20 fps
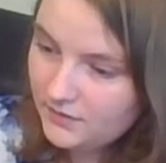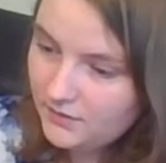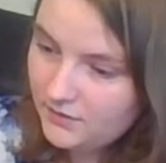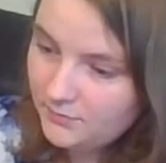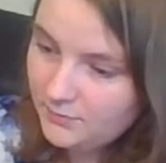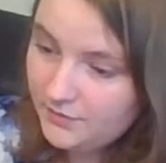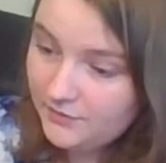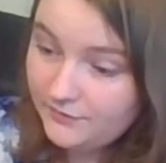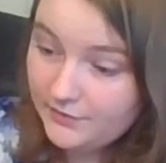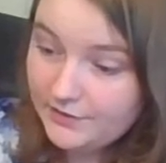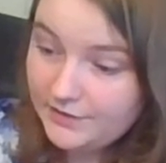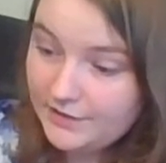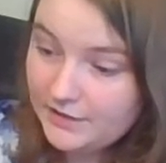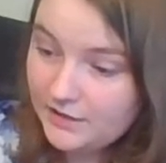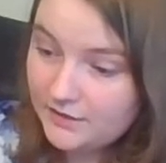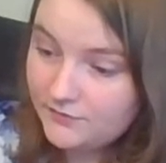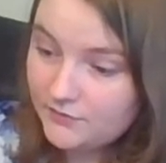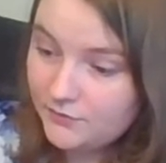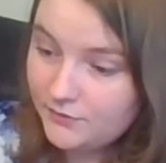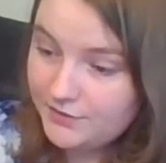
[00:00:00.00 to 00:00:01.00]
Be very
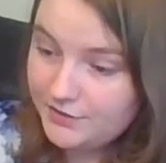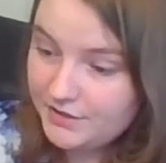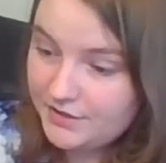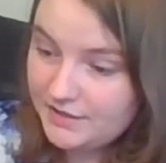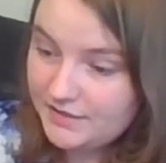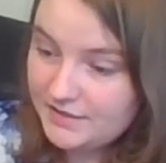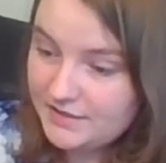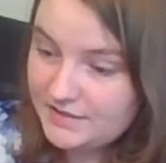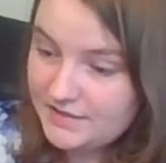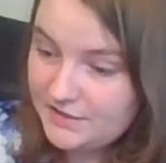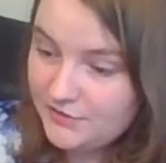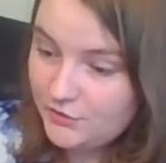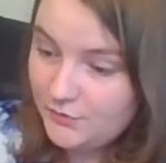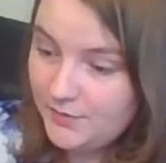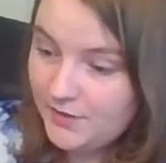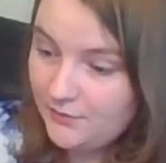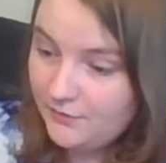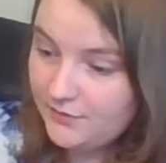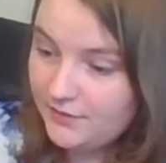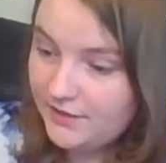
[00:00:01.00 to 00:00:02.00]
careful when you're cutting this out. You
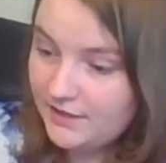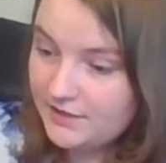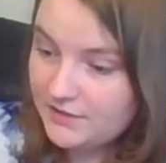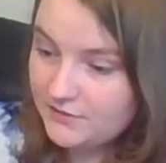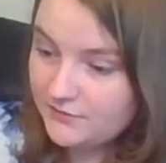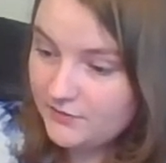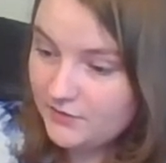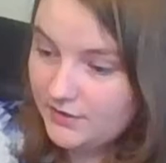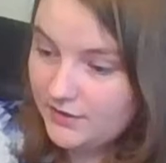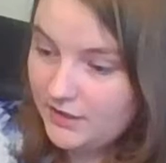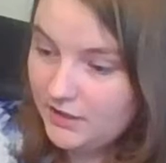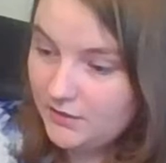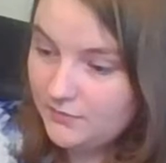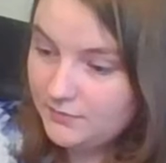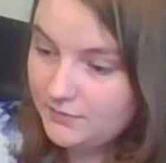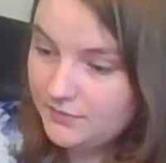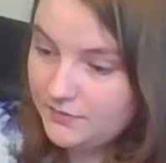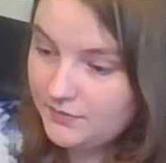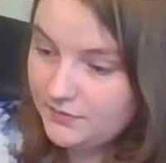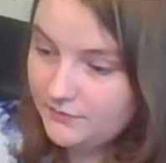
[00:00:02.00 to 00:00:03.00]
may want to ask for
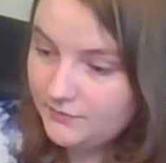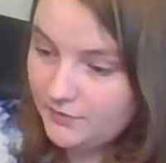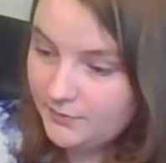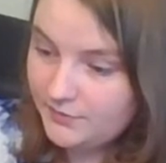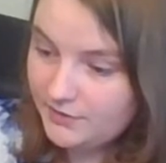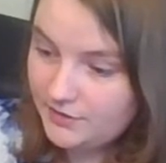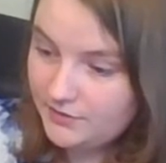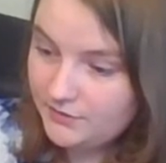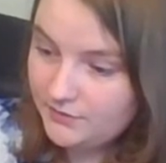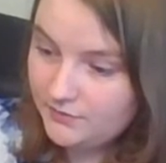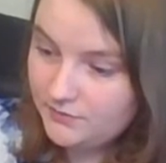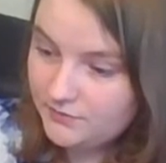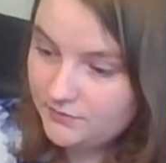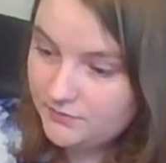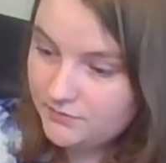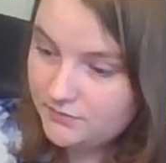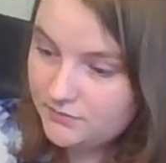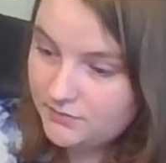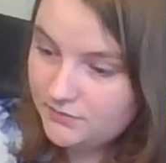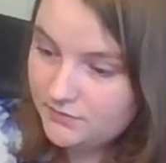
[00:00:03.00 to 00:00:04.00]
help from an adult
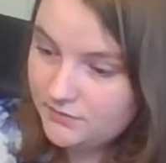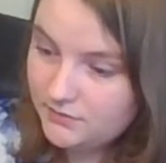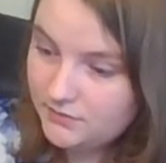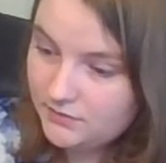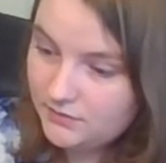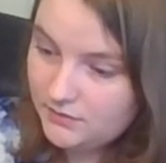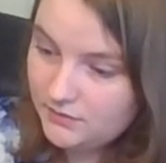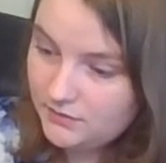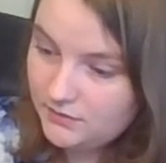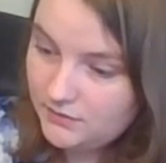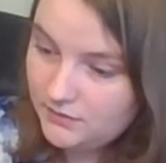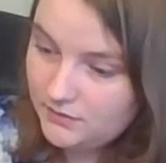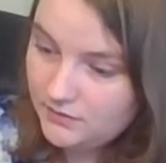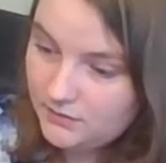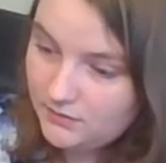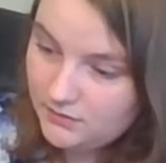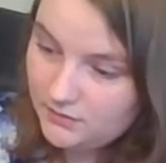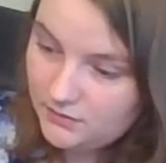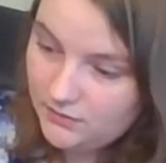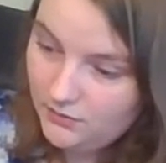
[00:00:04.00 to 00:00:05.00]

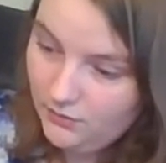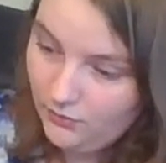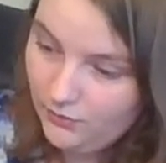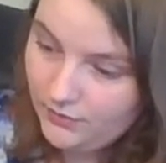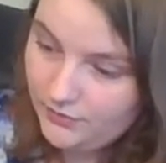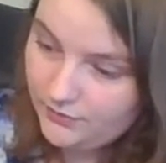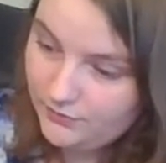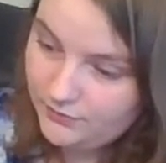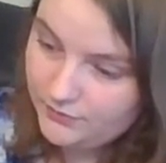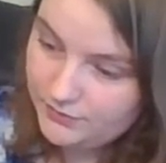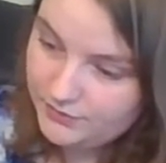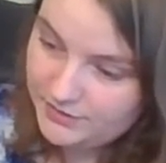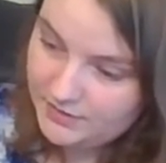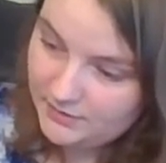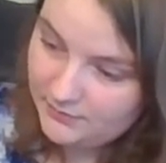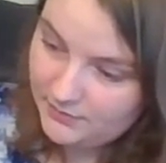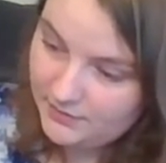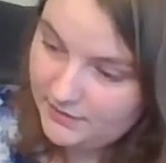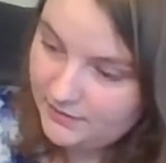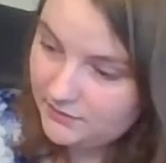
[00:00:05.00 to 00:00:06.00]
or an older
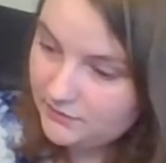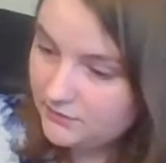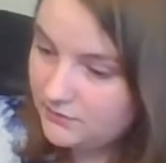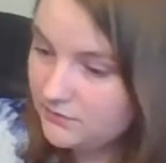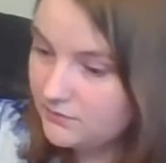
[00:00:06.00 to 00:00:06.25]
sibling.